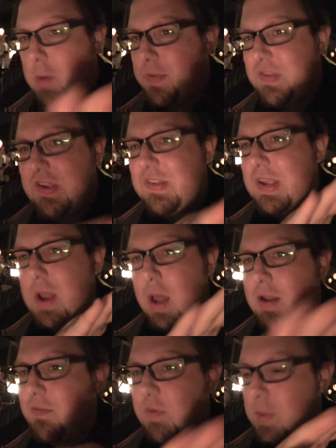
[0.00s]
purposes and
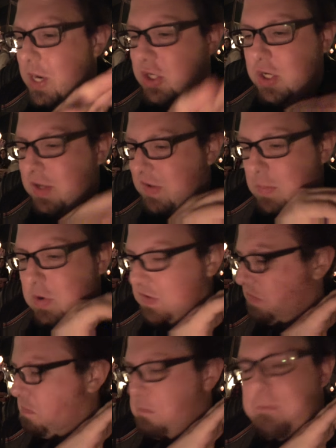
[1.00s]
not information because I'm
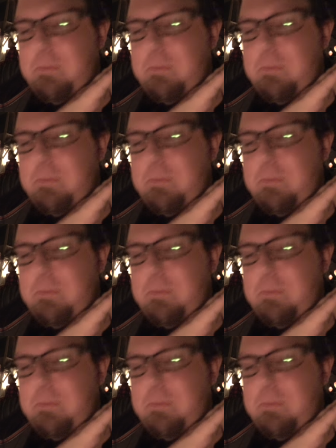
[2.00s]
just